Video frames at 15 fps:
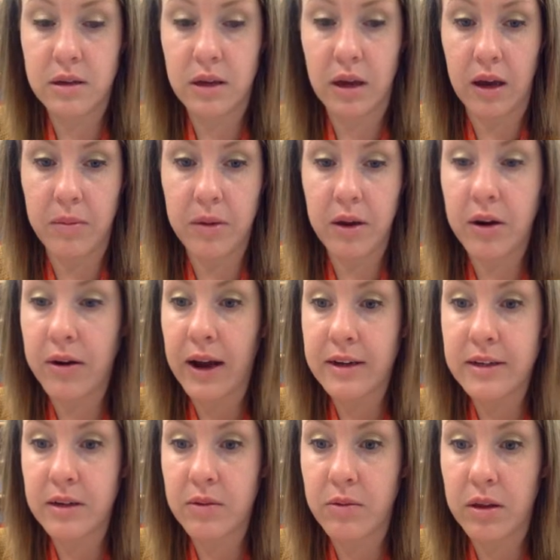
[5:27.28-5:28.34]

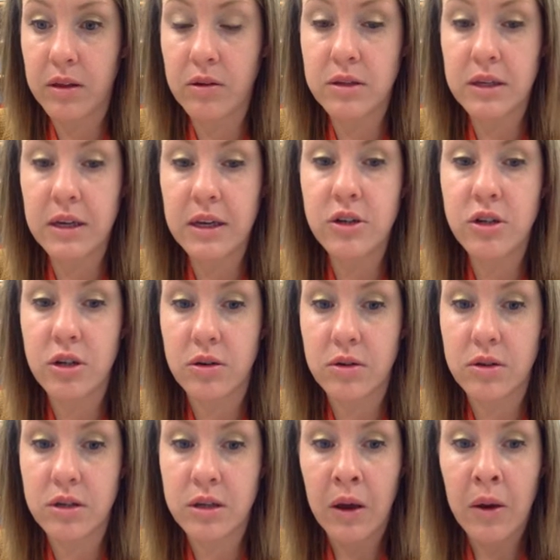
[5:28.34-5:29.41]
interacting with, those
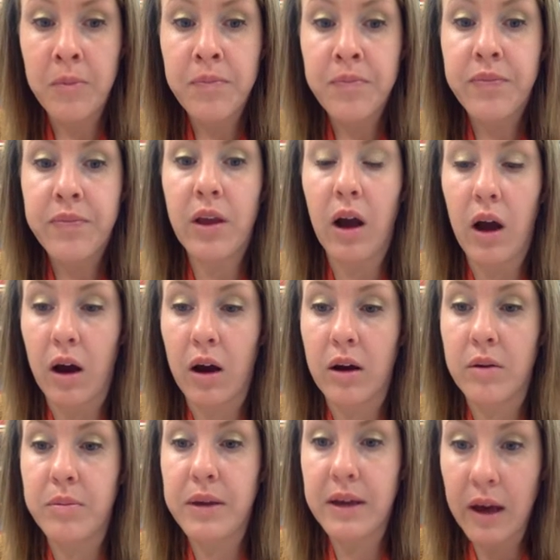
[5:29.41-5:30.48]
issues
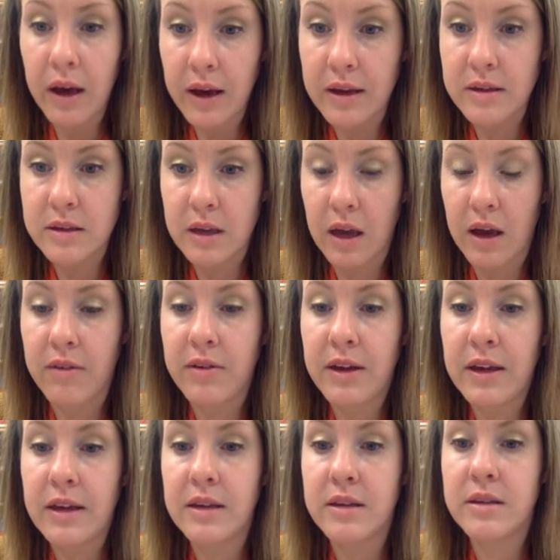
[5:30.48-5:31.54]
are because of
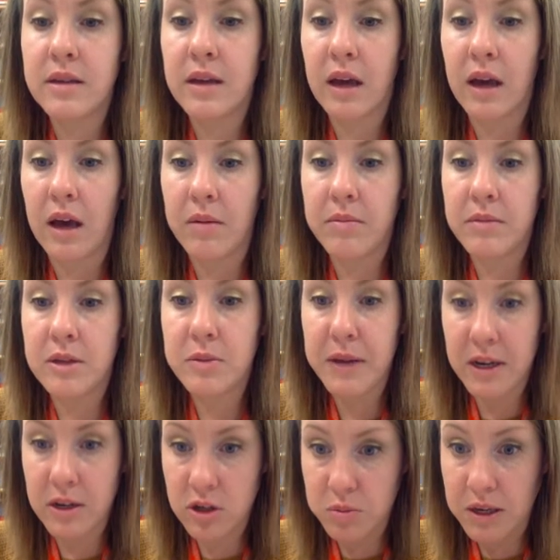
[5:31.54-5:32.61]
his
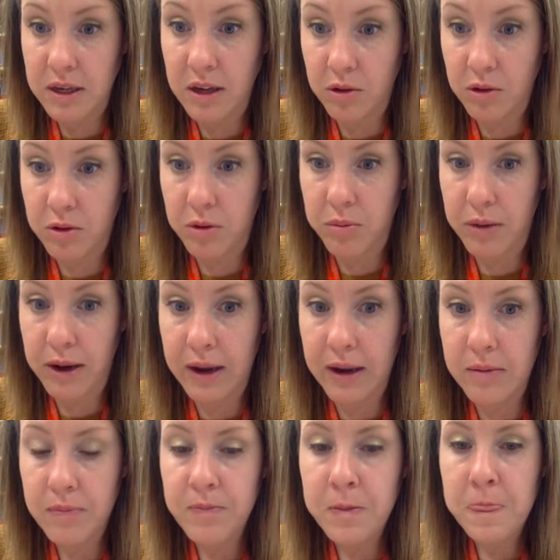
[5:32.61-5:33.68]
Spanish-speaking group,
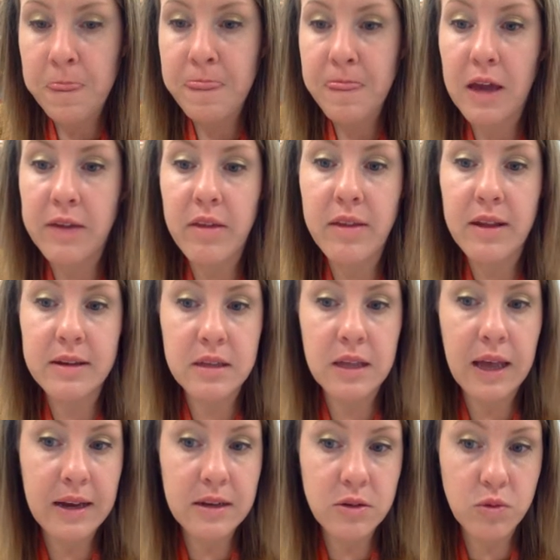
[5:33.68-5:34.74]
right? And then this
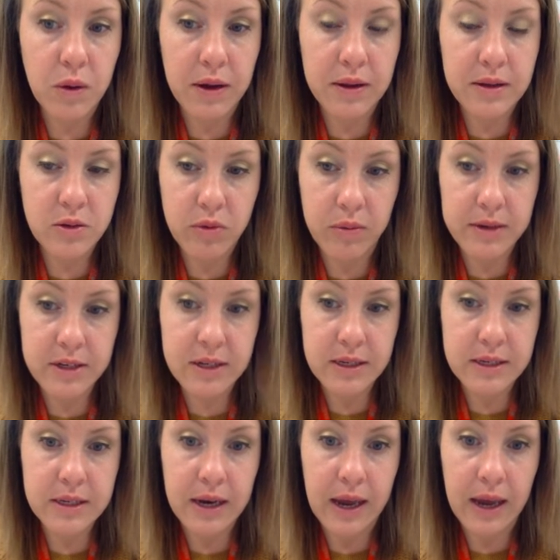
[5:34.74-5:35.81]
last one is what we
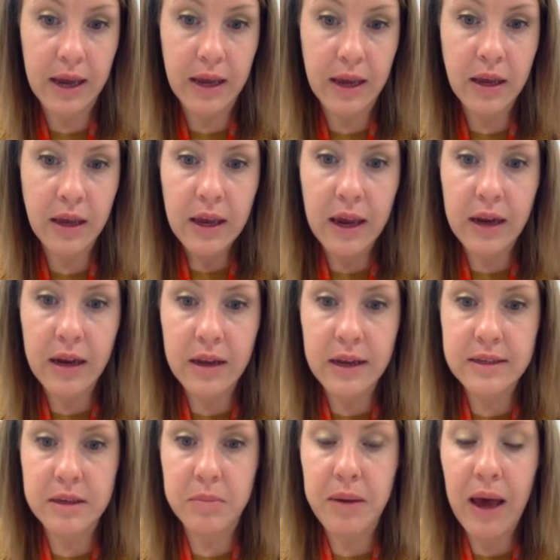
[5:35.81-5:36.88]
did today,
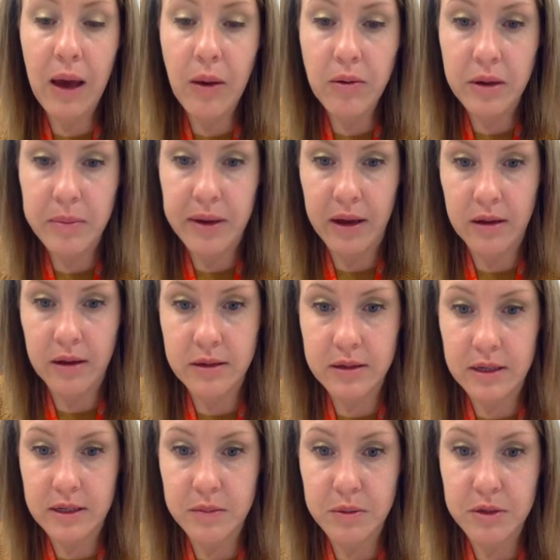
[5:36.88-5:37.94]
analyzing power
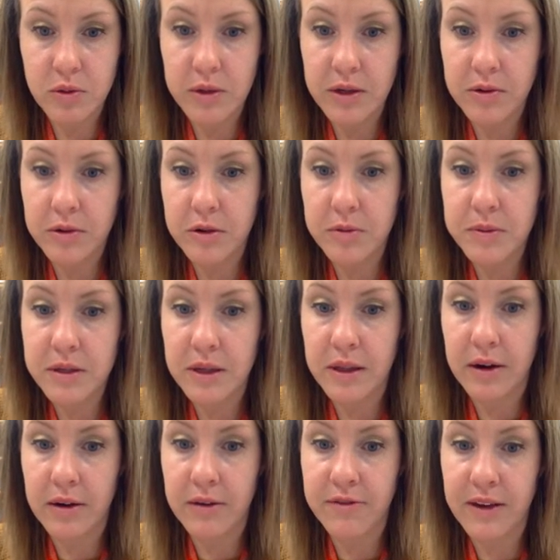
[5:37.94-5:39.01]
imbalances between groups and
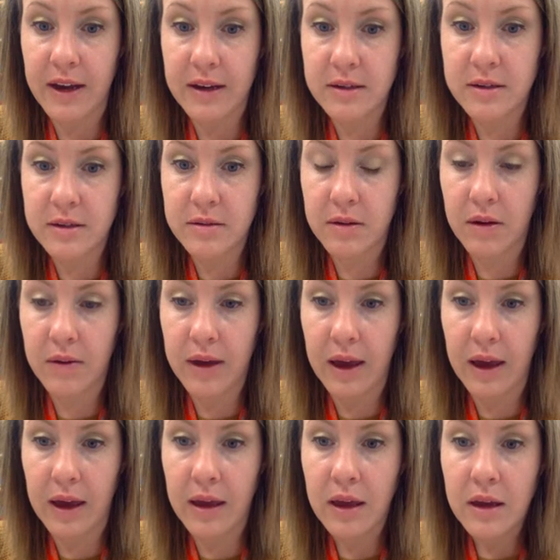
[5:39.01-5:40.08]
their effects,
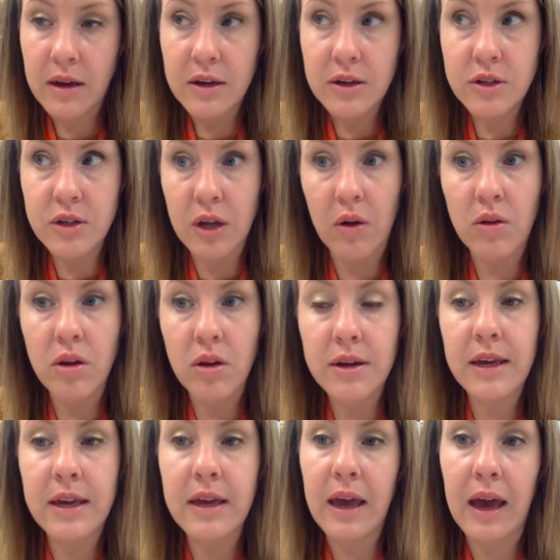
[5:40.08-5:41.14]
okay? So
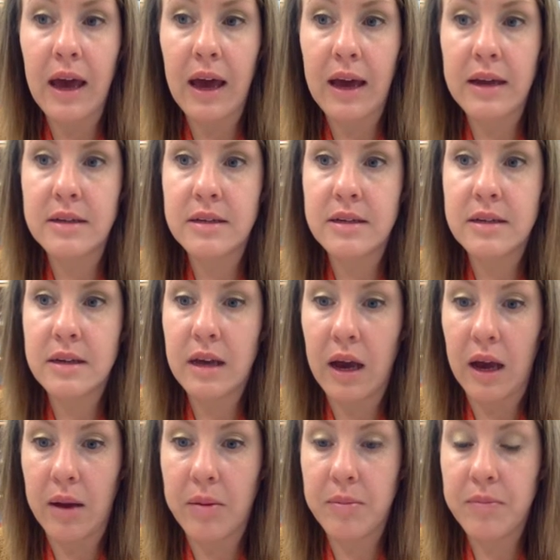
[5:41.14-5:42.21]
looking at
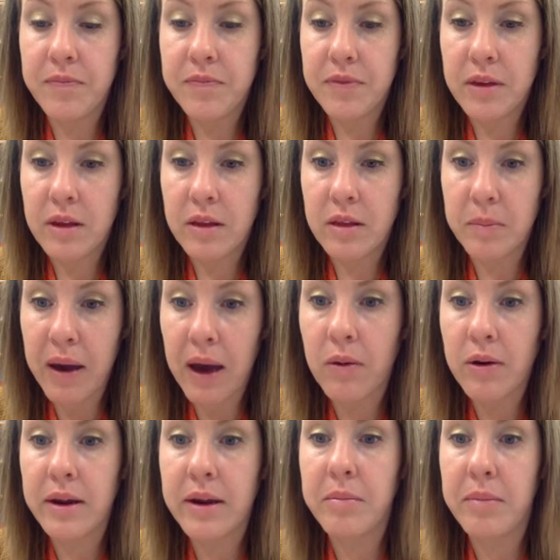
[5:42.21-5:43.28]
the
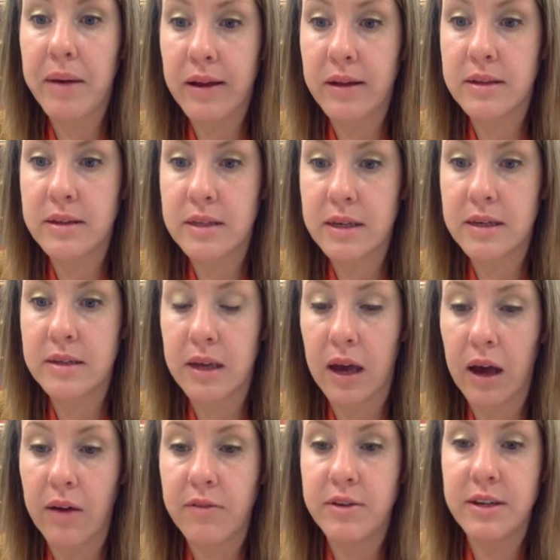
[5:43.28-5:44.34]
power imbalances
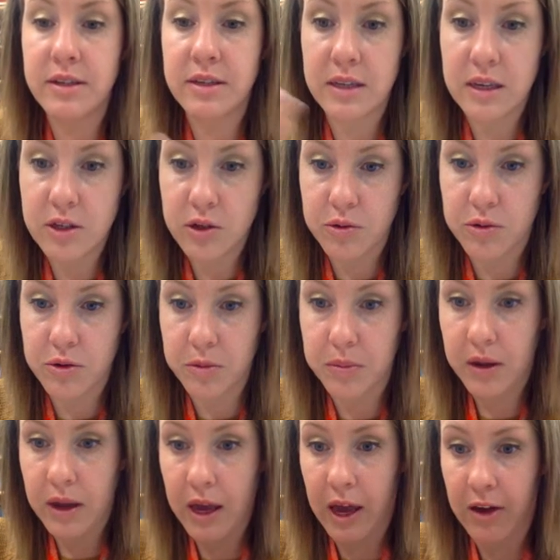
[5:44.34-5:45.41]
of, does this group
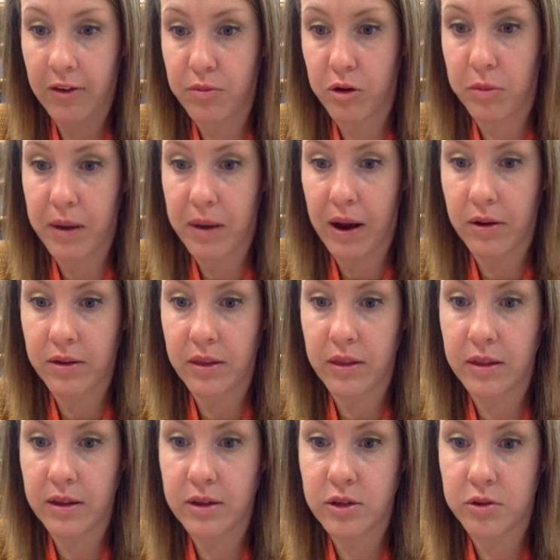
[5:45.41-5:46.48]
have more power
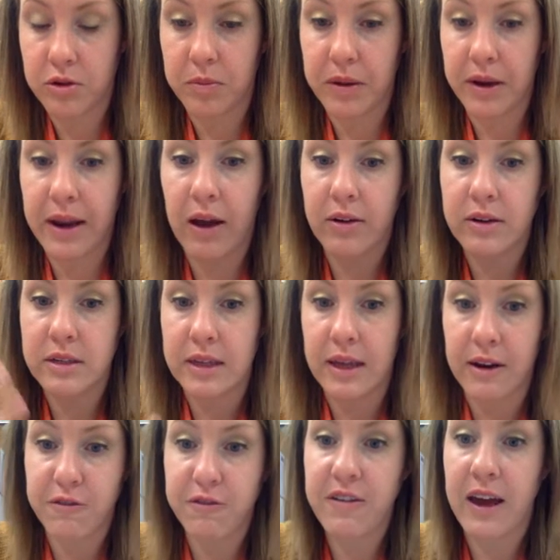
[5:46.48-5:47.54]
than this group, and how does that
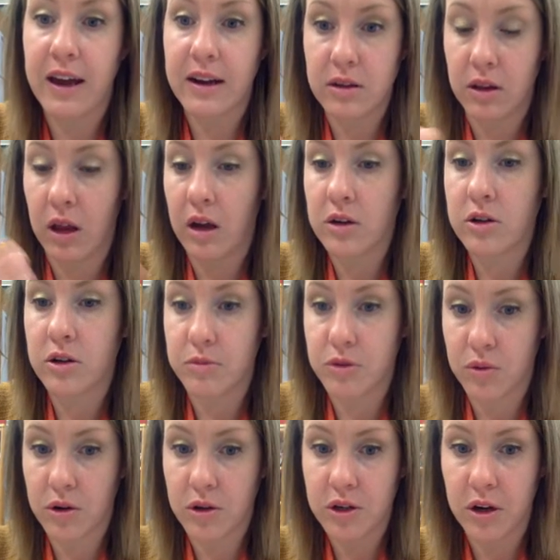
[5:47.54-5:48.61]
affect long-term,
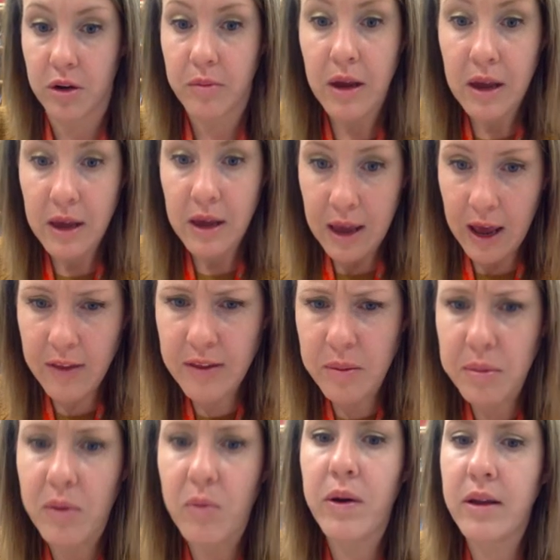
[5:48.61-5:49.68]
short-term, and then
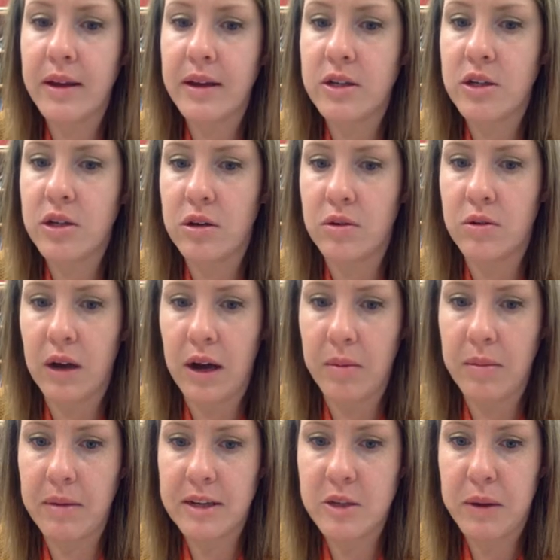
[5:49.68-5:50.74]
be willing to
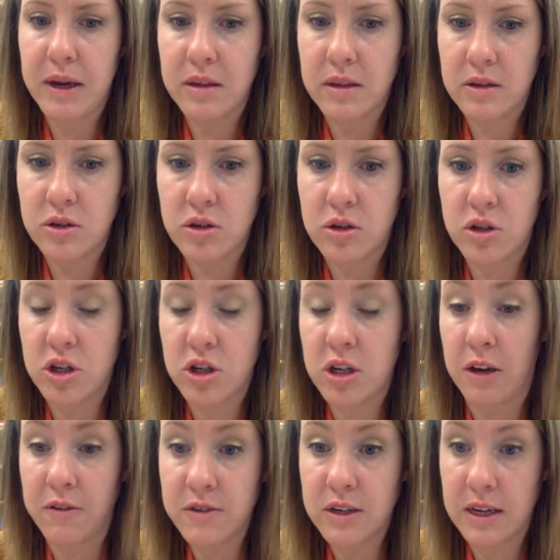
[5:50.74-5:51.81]
expect this to
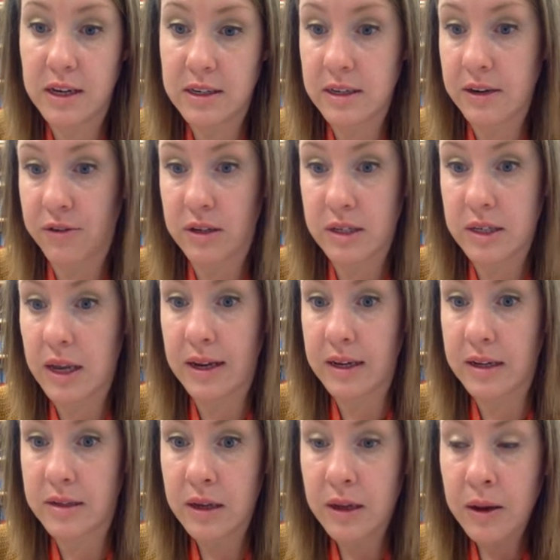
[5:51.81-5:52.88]
shift in different
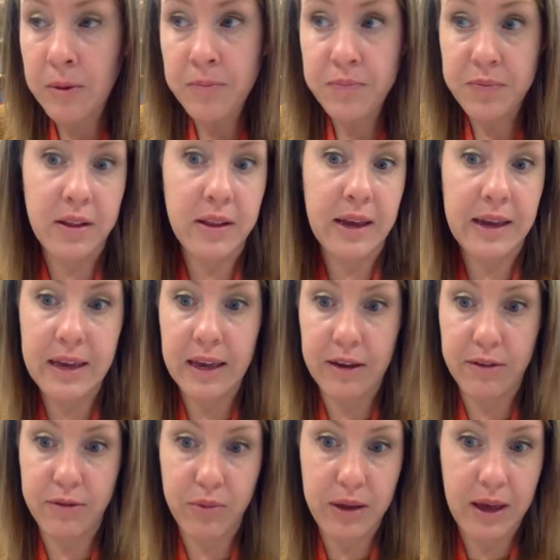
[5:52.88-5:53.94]
settings. Like
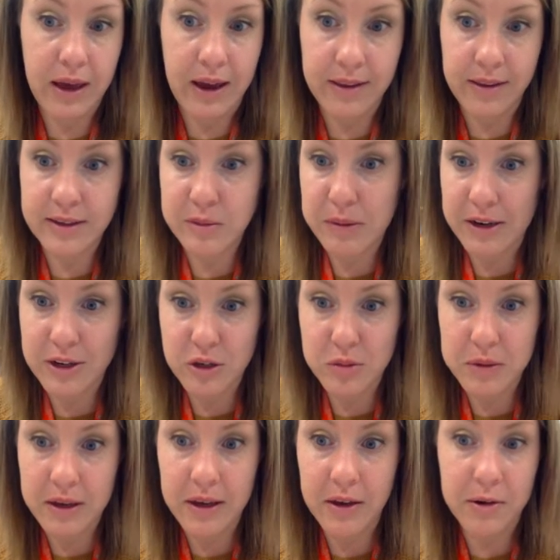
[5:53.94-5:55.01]
if we had the
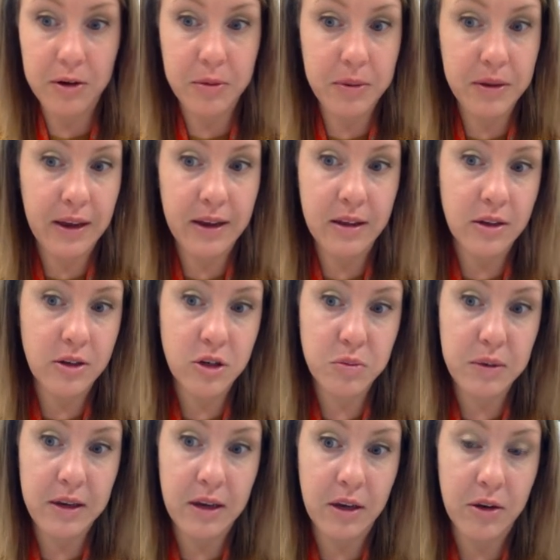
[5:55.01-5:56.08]
Spanish-speaking group and the
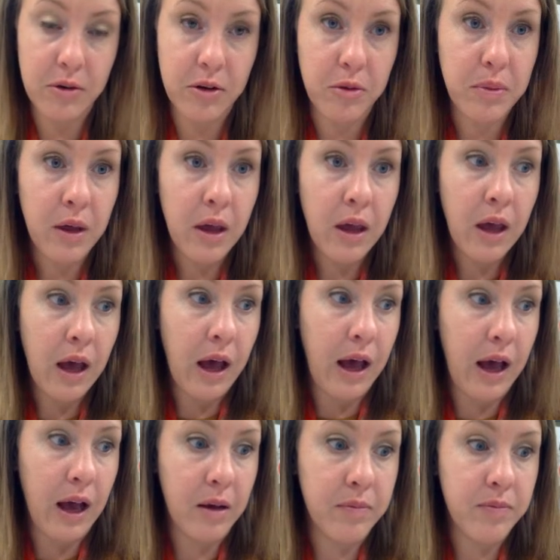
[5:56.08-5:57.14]
English-speaking group
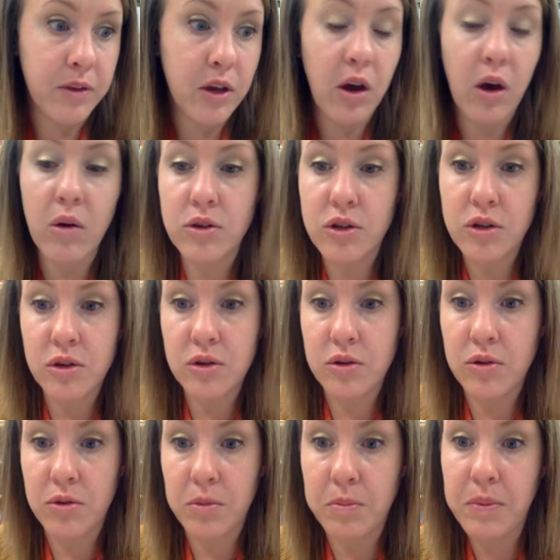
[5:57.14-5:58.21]
go
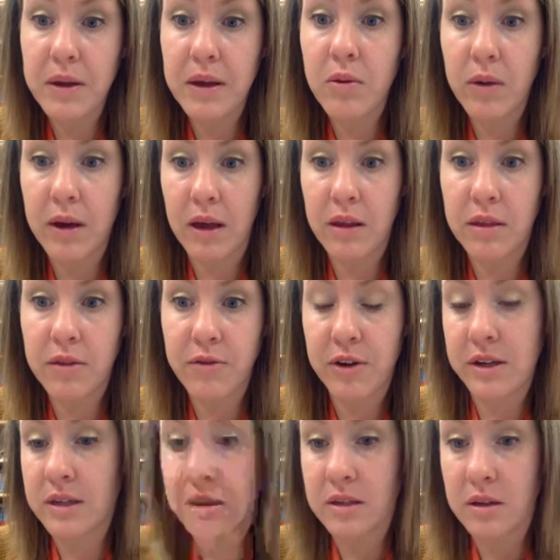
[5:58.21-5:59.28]
to be with
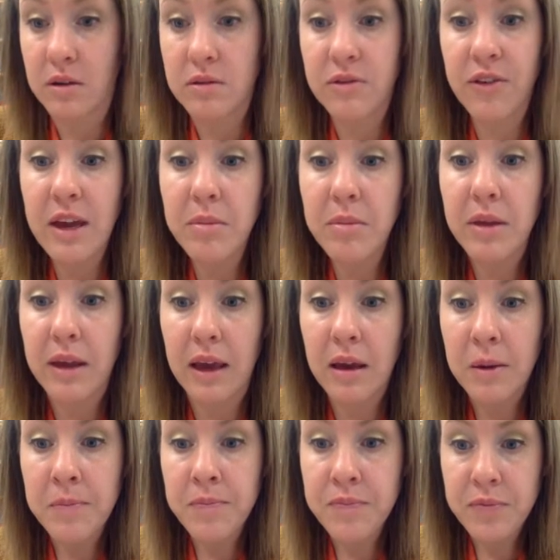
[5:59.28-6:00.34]
Francisco's family,
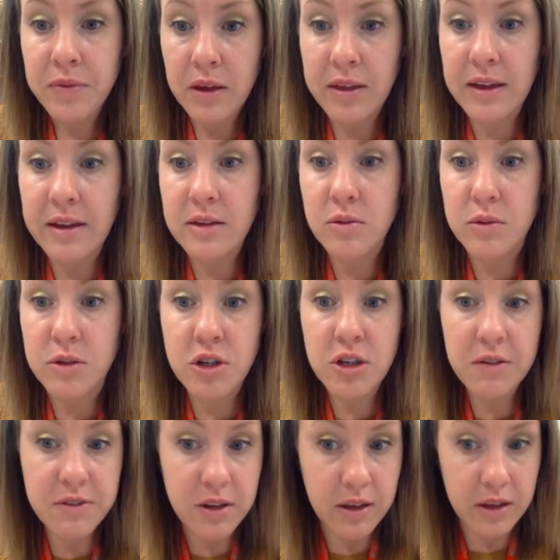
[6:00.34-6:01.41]
things would
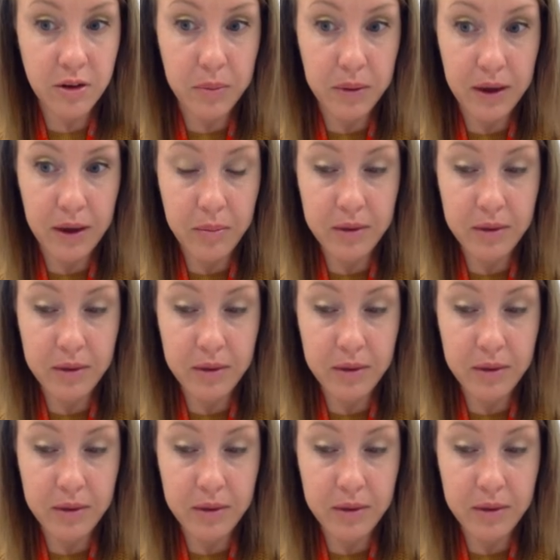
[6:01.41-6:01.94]
shift a little bit